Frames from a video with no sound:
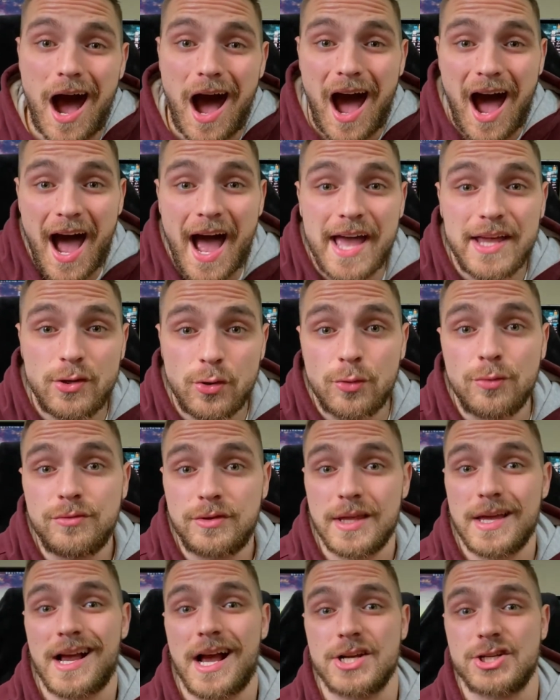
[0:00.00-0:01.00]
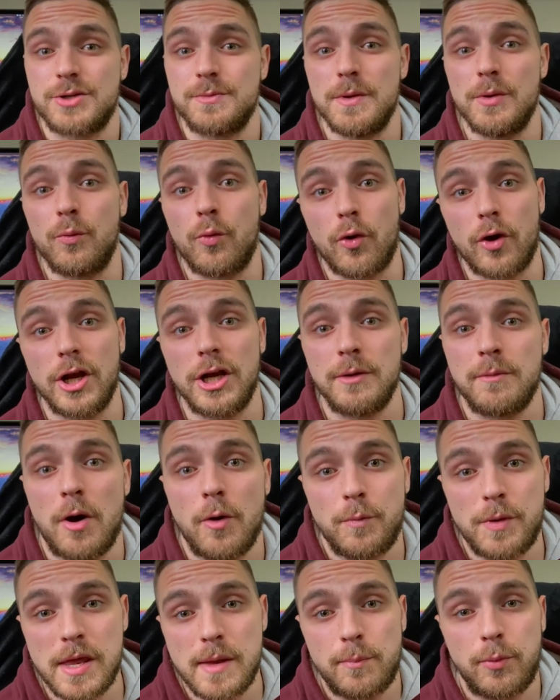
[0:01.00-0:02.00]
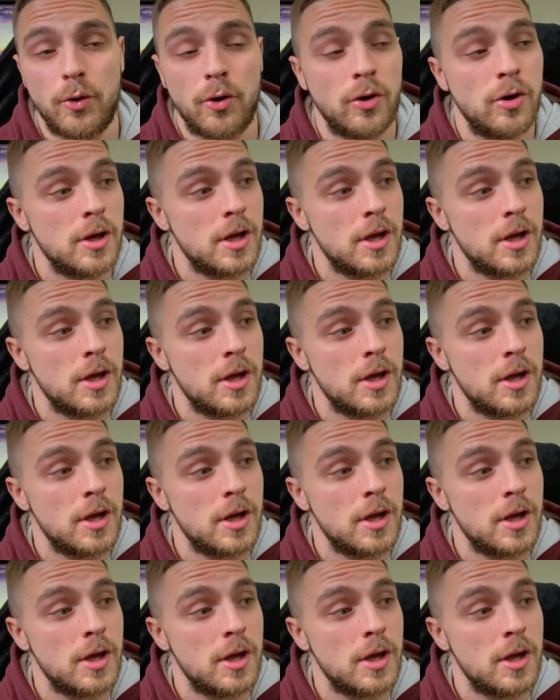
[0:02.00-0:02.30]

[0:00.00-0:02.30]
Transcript: I don't think I should be worried about people